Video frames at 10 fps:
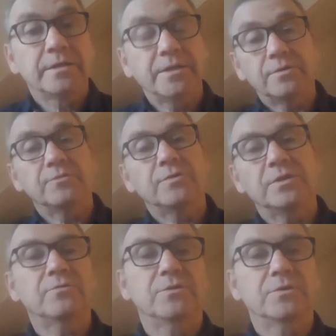you know, and
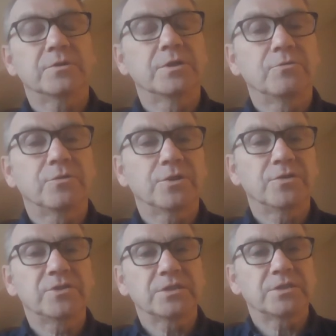we we're we're
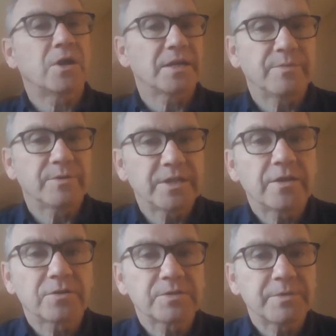used to talking about
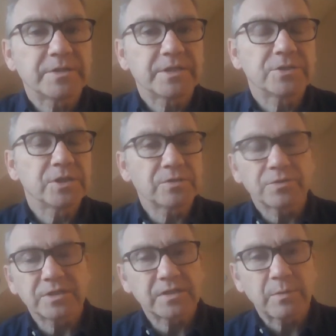Descartes' meditations, where
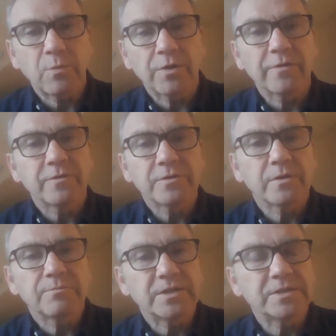he says, "I'm aware of
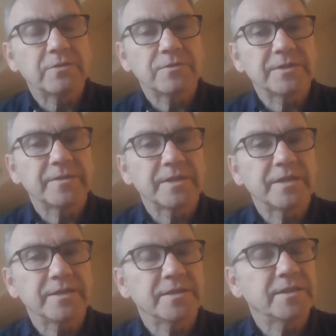myself as a
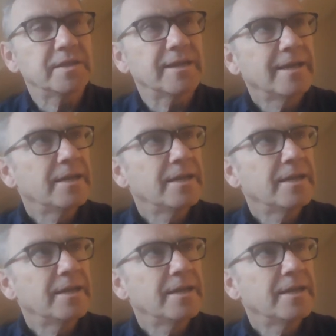thinking thing."